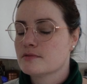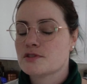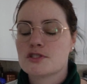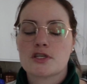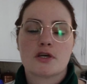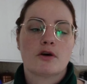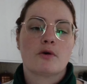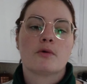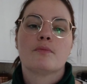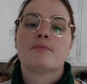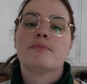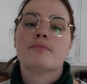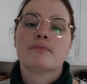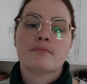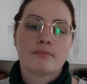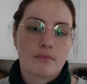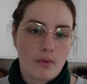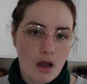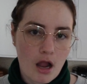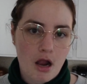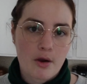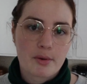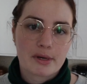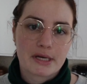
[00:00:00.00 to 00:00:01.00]
So
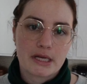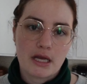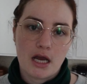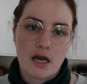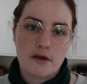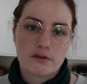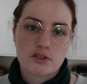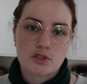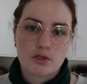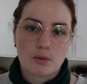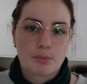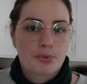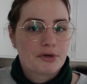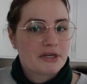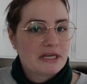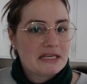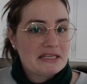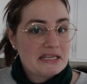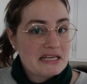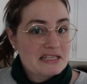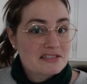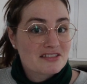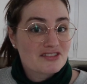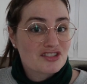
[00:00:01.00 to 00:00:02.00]
already off to a pretty
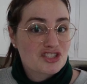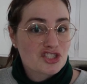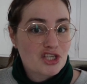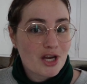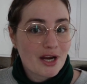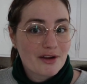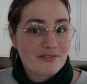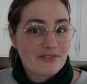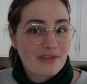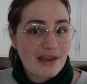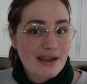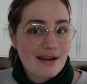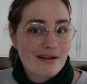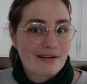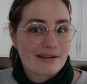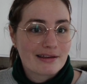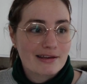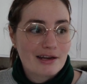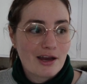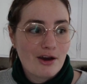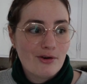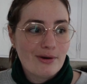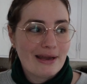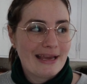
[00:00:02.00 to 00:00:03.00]
decent start there, you
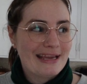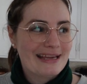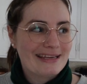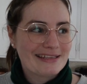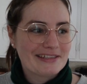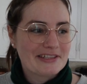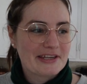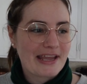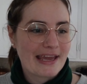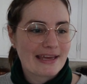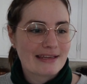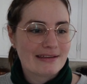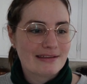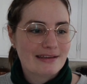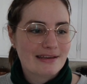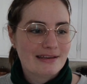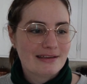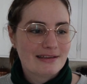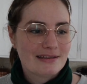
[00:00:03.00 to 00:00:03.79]
know, and you get